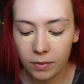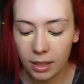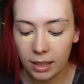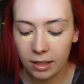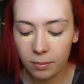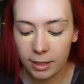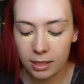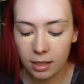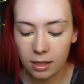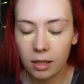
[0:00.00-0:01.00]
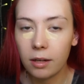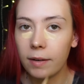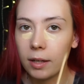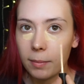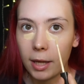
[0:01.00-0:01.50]
a little bit darker
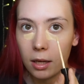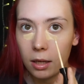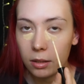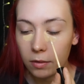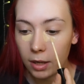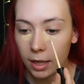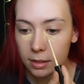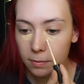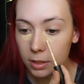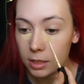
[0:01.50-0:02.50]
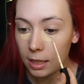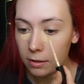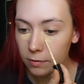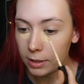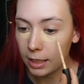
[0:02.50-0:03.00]
around my under eyes, which
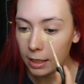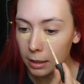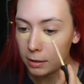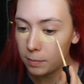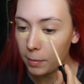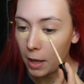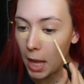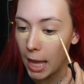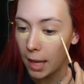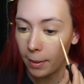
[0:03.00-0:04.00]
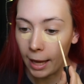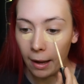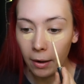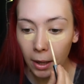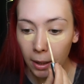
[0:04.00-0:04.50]
sounds ridiculous, but hear me
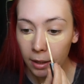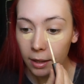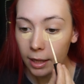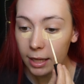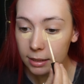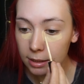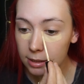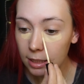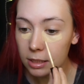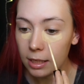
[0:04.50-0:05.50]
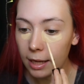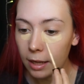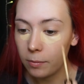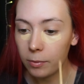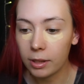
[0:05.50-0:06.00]
out. It does actually
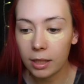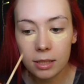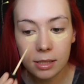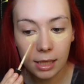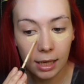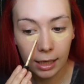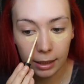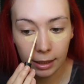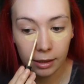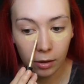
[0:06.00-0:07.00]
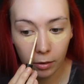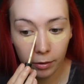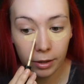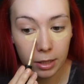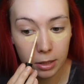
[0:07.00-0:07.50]
help with concealing like the
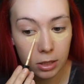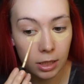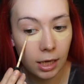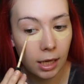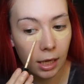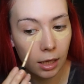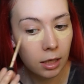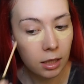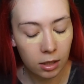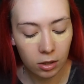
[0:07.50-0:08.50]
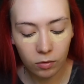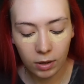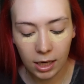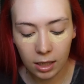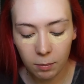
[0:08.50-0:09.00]
orangey
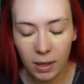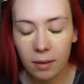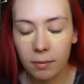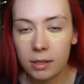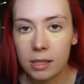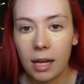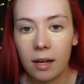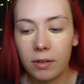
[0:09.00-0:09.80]
green pigments I have